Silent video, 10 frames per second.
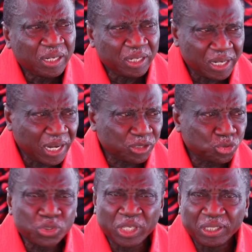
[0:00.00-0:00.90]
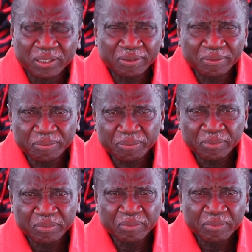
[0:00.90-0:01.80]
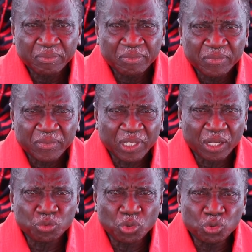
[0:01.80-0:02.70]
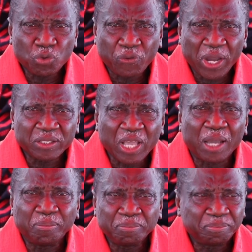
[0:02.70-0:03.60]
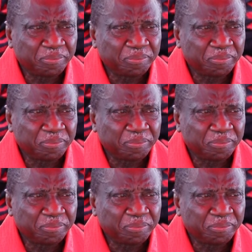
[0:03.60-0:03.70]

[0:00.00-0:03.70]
Needless to say that we also find time